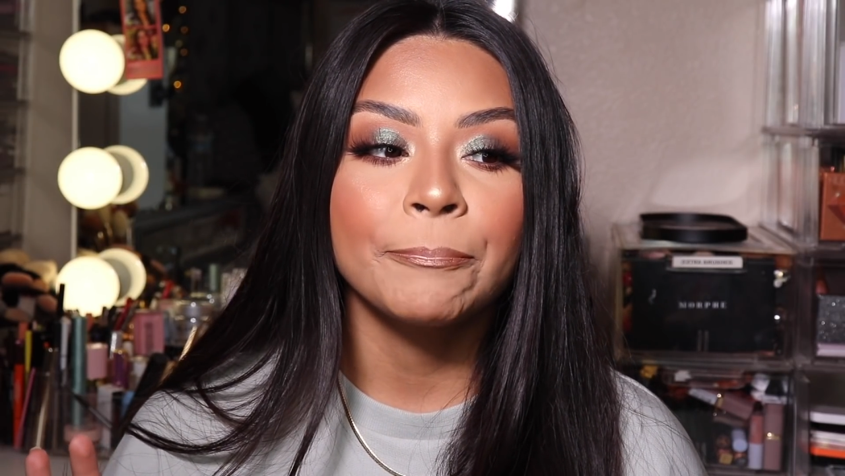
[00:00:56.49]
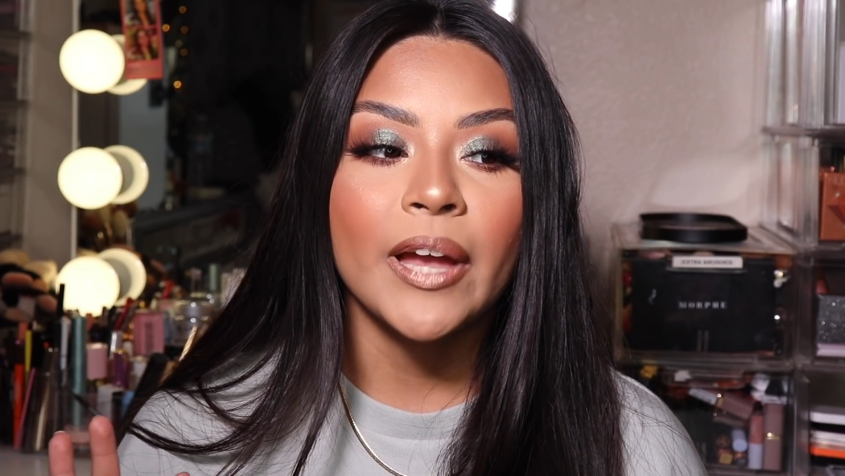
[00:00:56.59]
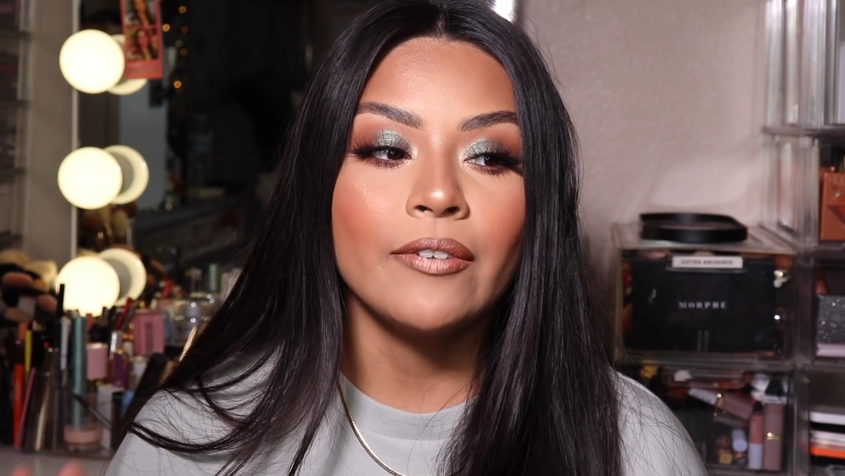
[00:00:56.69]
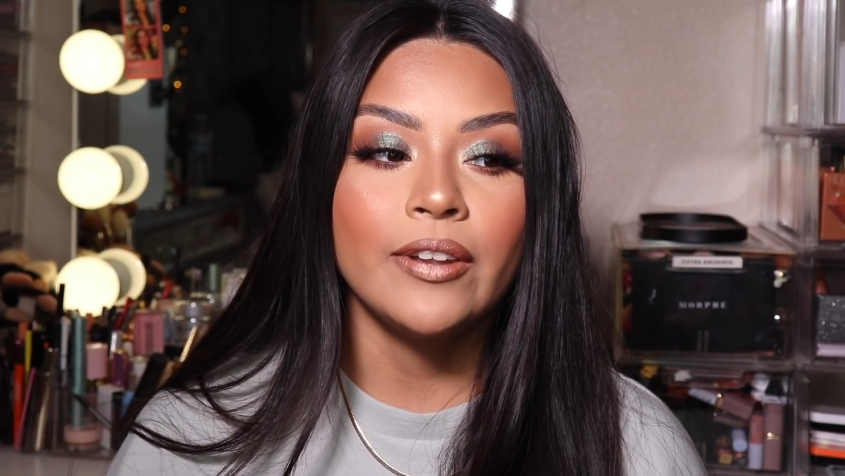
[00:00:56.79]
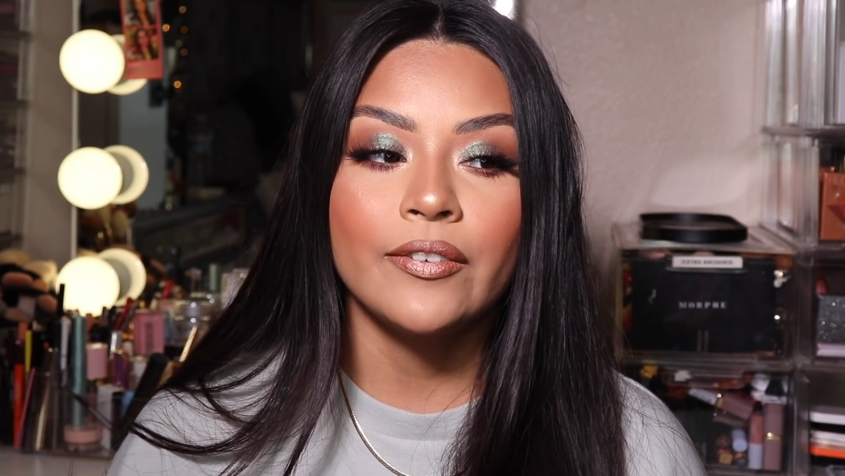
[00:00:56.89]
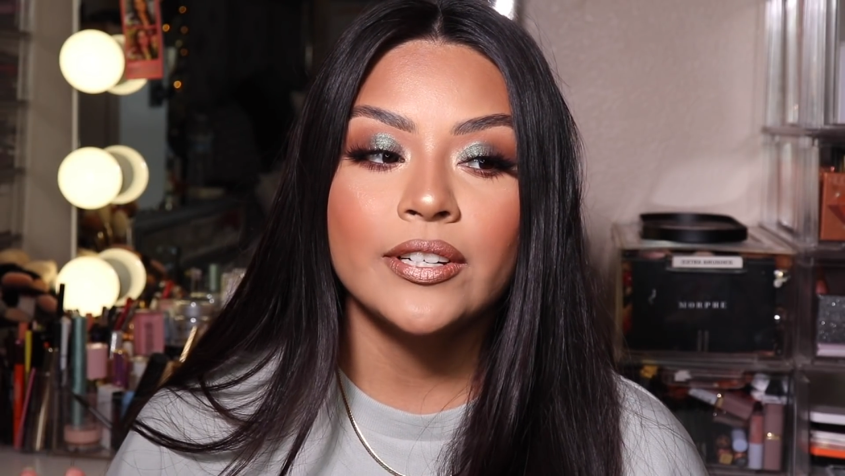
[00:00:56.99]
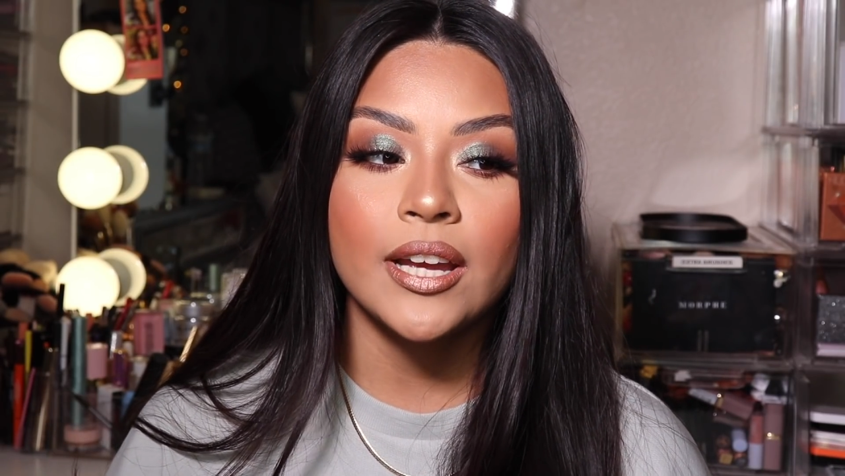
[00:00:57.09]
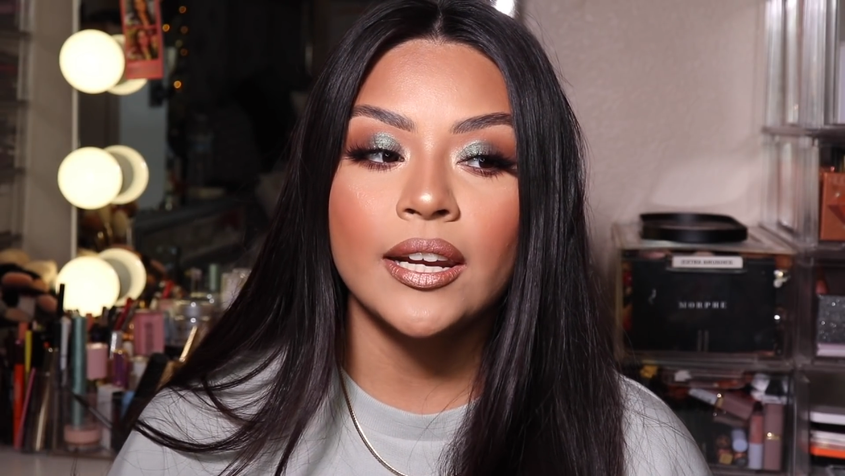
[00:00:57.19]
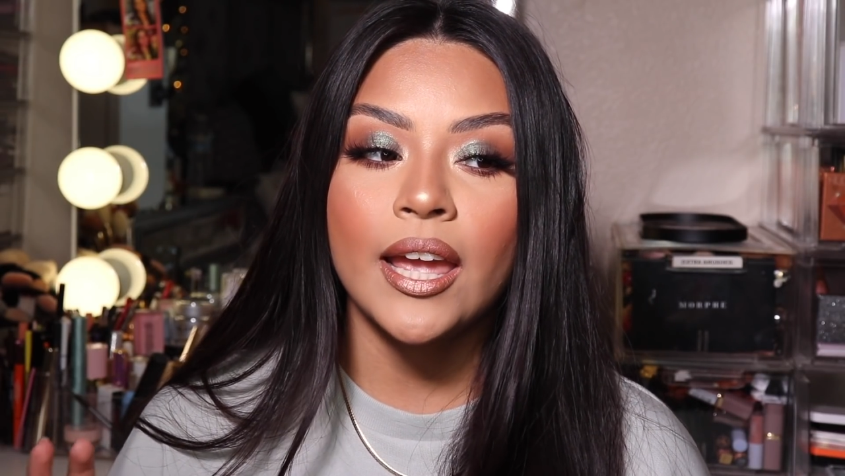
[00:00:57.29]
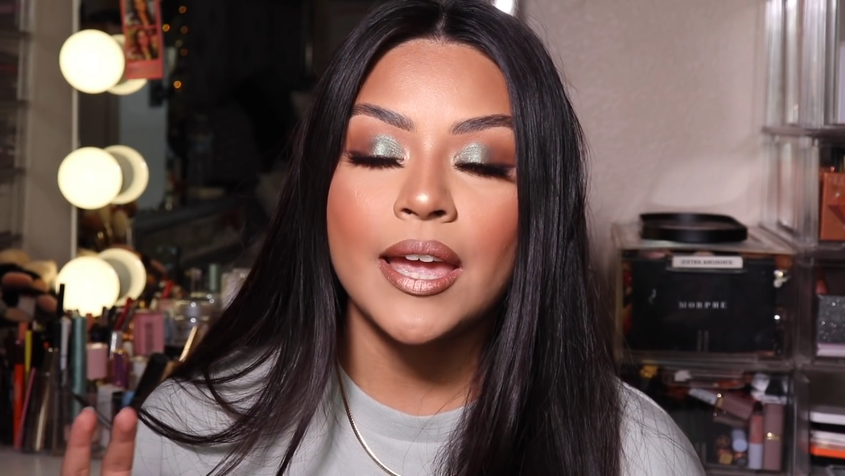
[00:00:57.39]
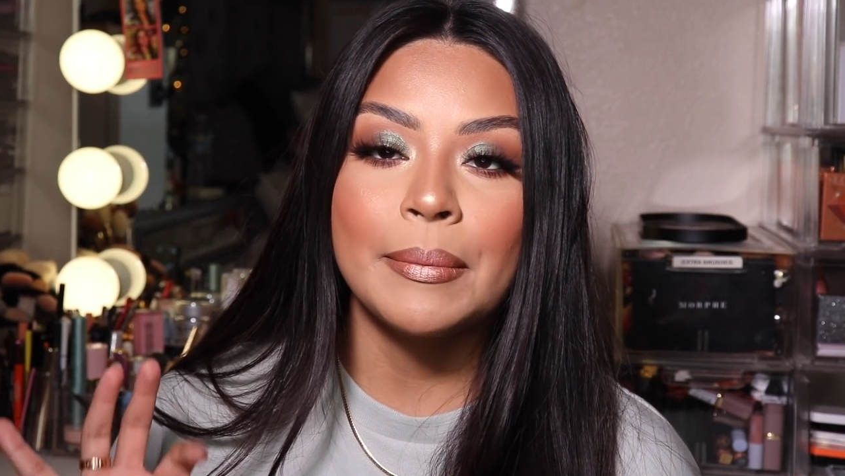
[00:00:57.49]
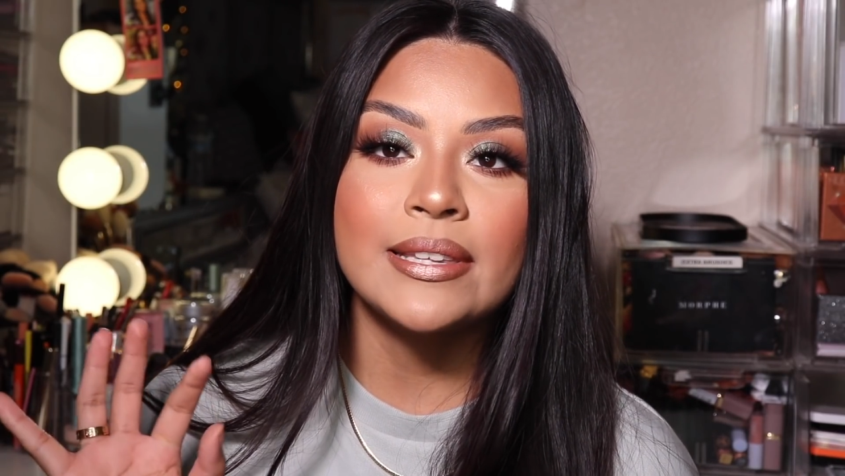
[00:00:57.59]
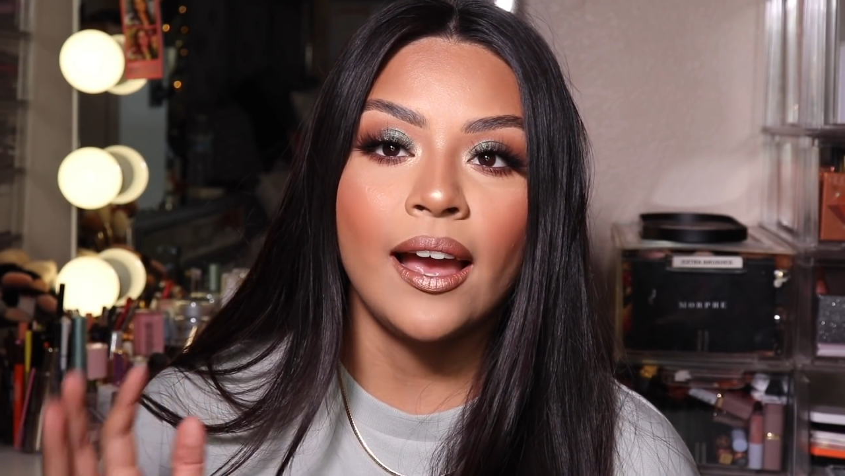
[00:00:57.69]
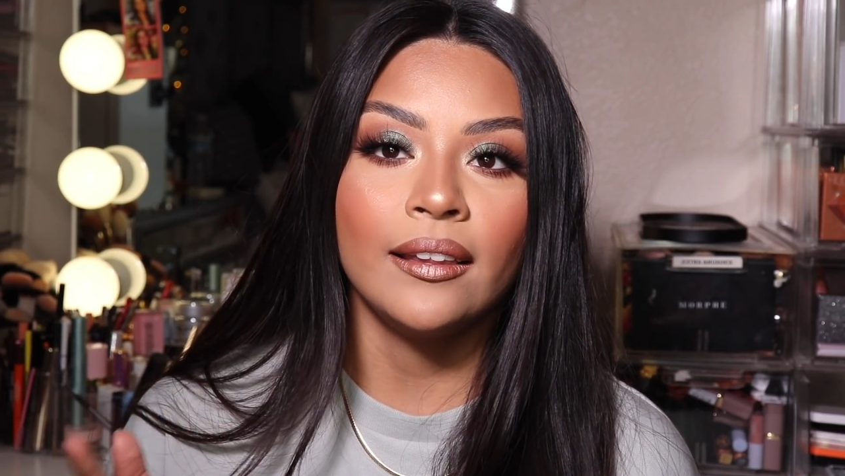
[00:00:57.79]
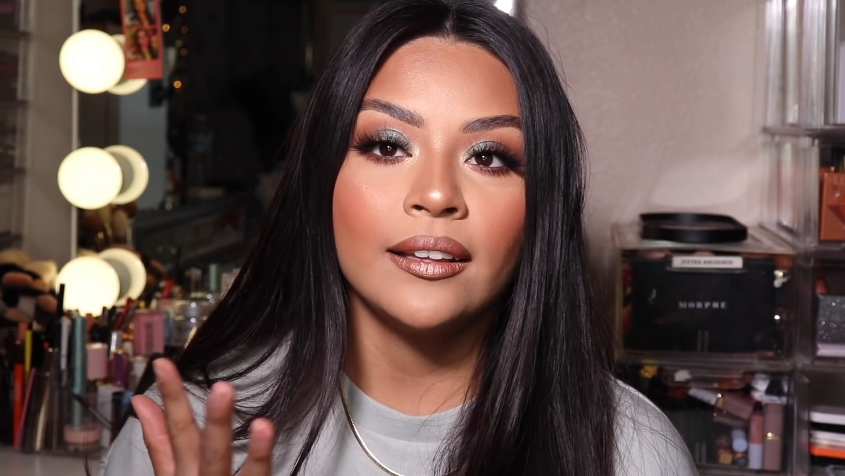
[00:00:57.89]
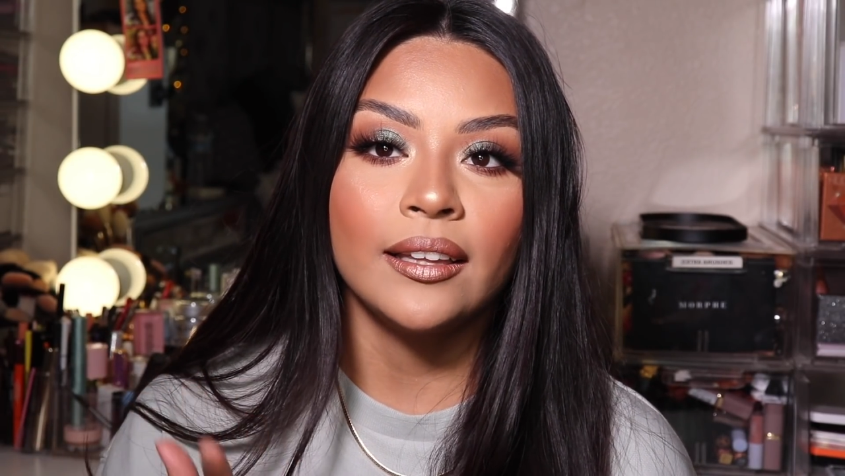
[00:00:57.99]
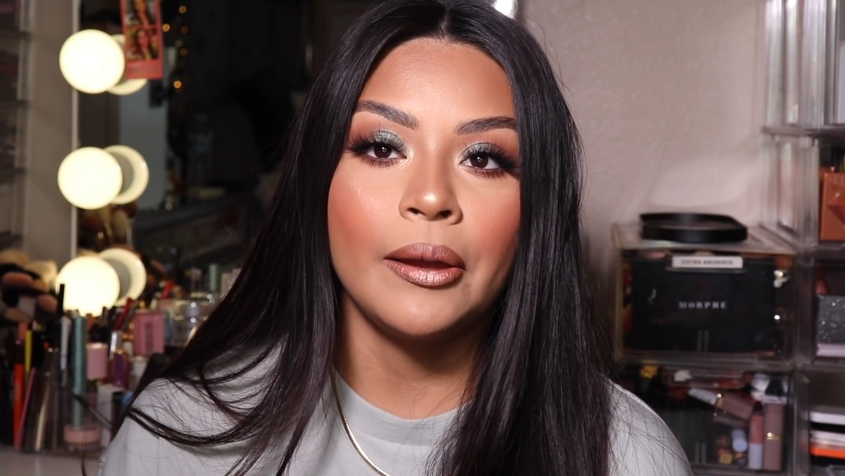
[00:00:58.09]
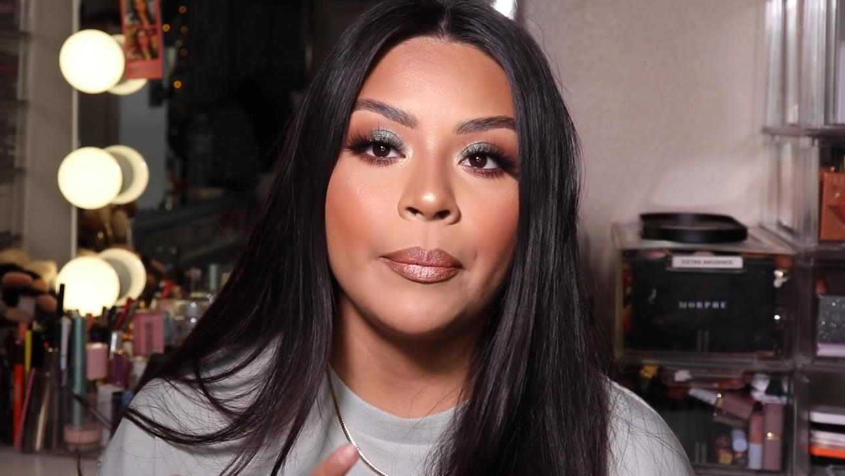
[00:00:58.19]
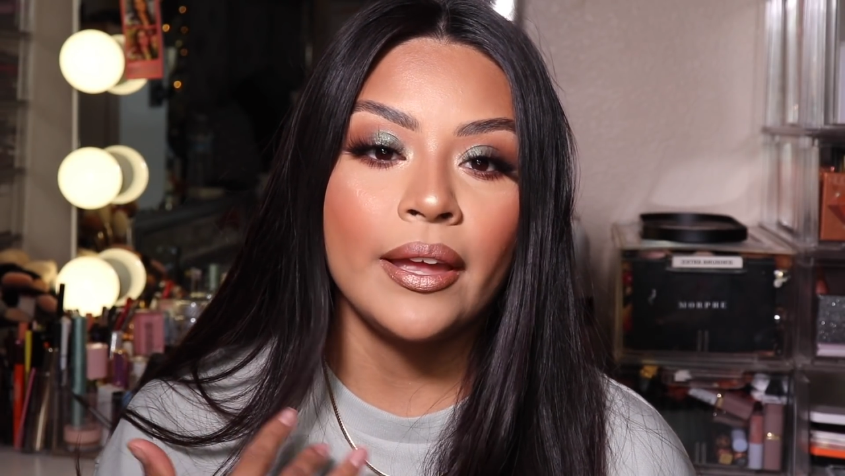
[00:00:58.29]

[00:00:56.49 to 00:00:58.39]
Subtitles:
I've never done a metallic lip,